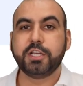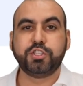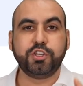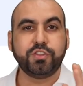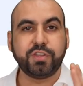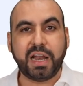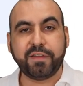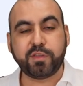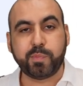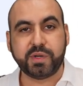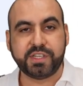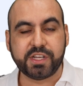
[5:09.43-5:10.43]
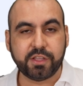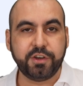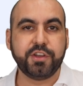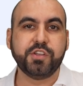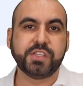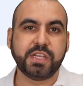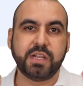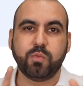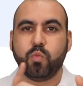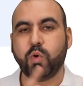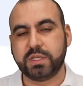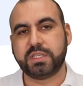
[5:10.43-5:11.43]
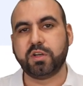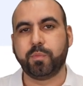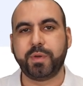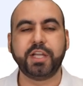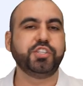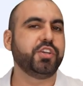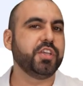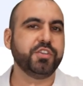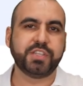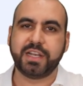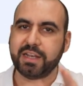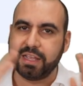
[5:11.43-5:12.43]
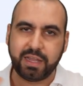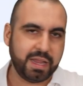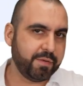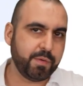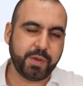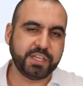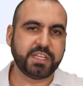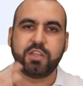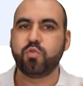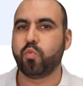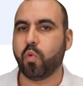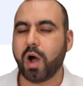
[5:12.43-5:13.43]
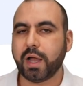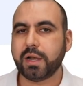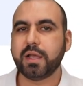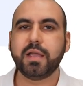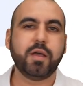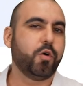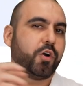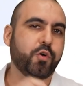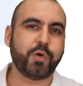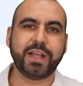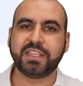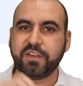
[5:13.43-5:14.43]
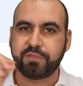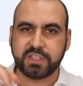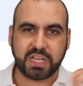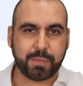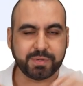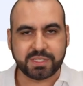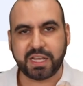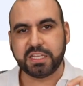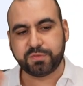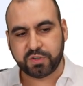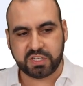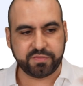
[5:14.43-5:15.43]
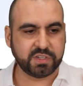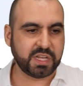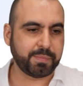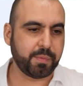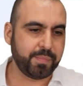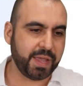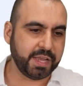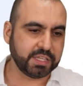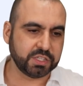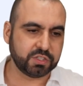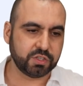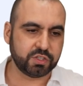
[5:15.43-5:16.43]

So you don't have to particularly use it in one single page. You can use it in every page that you want or create different type of slides for different type of pages.